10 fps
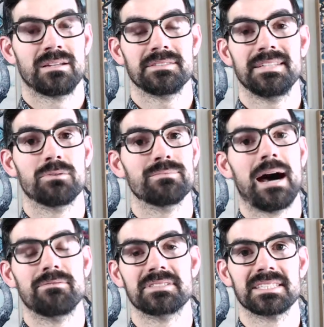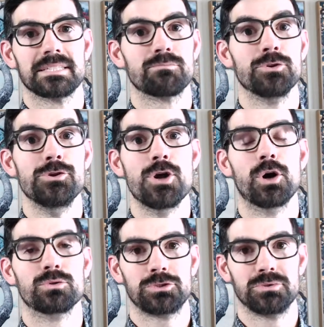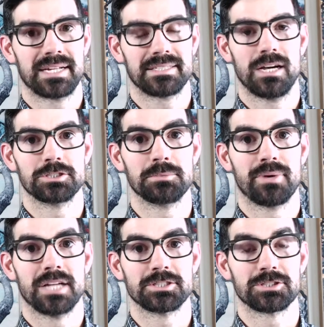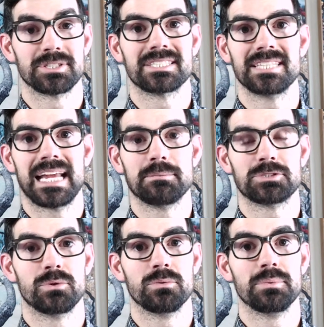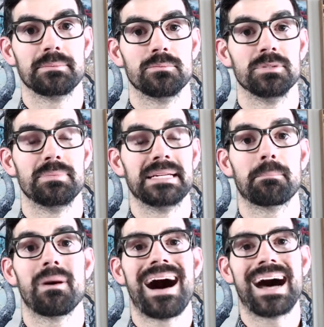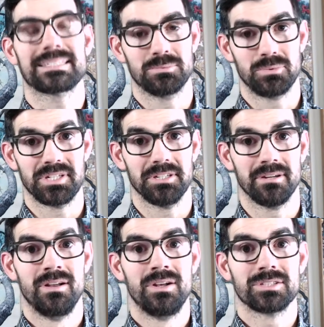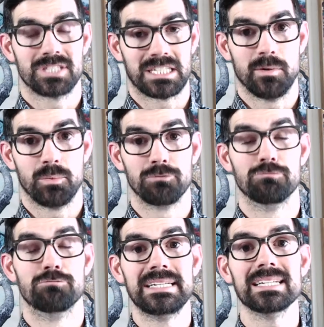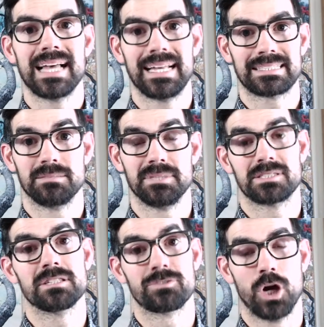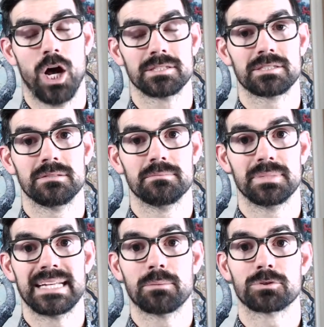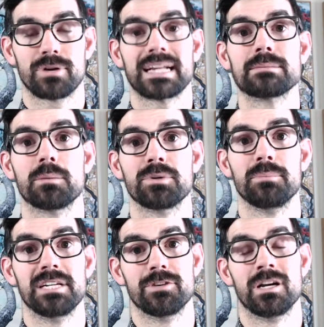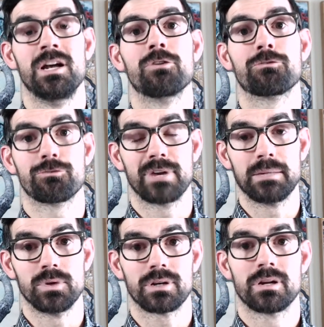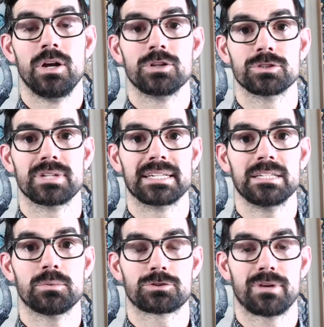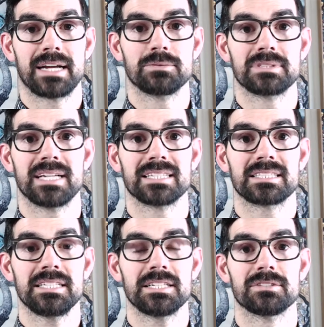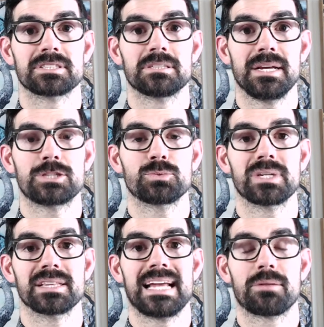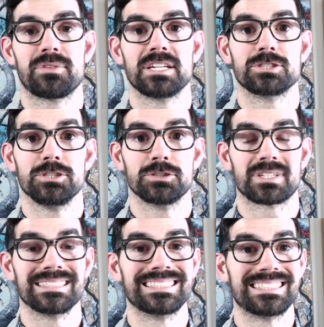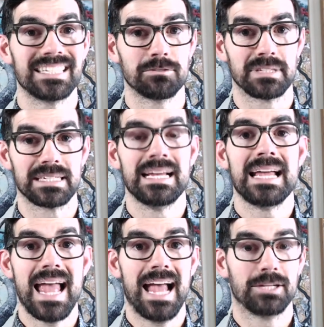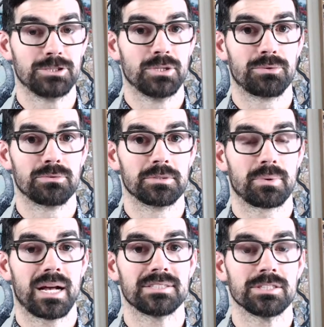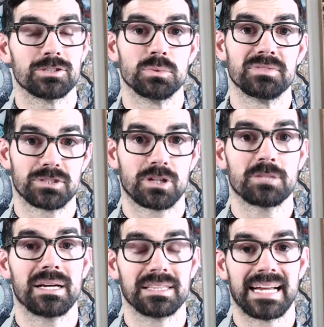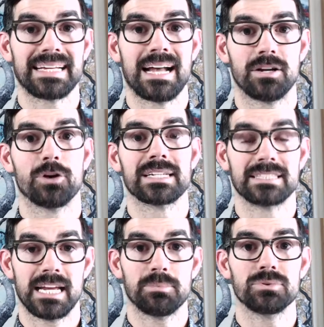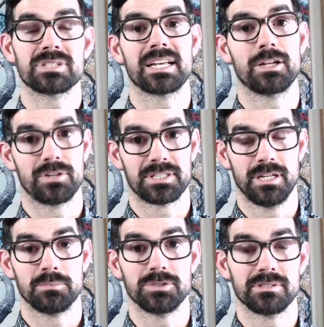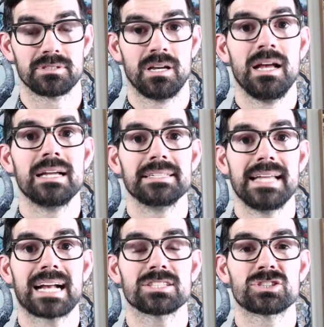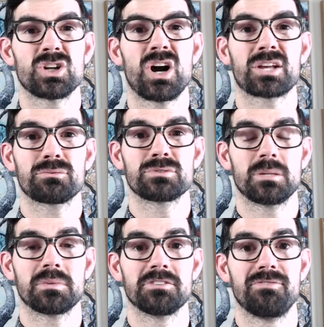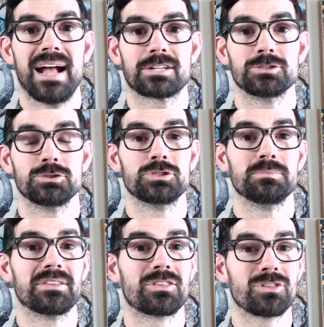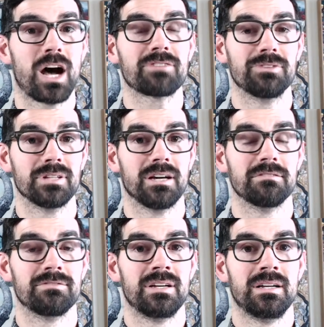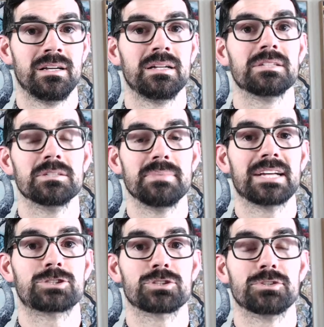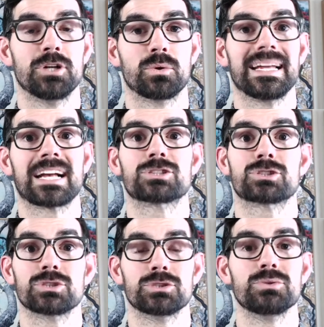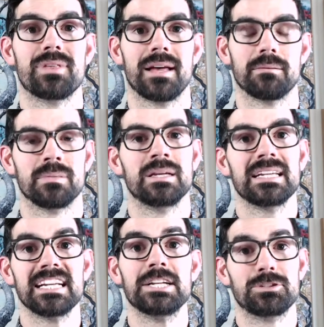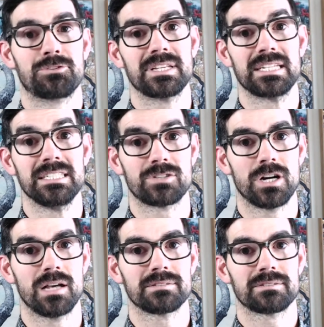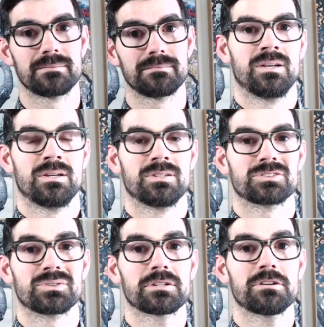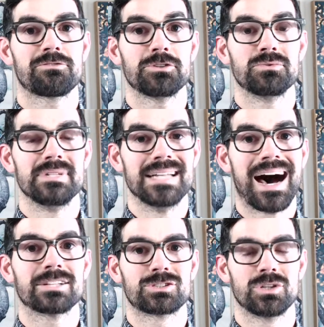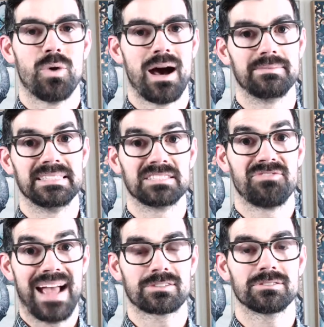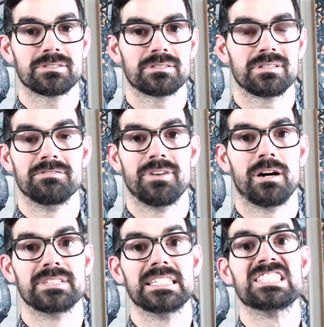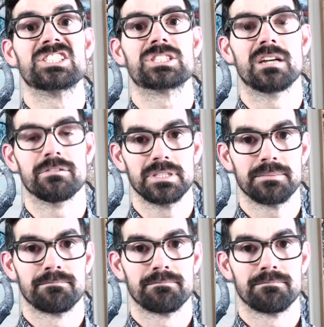Now, obviously, no 2 technology projects are the same, so it would be impossible here to come up with real estimates of cost. But again, we're trying to come up with a bit of a framework. So the idea we're trying to assess here is to make sure we lay out things that you're considering as you go through the process. So we've started by laying out our examples and our assumptions. Next, let's talk through some of the factors you should be thoughtful of to make sure you don't exclude them in your thinking of cost. So there are a few not so obvious factors involved in discovery.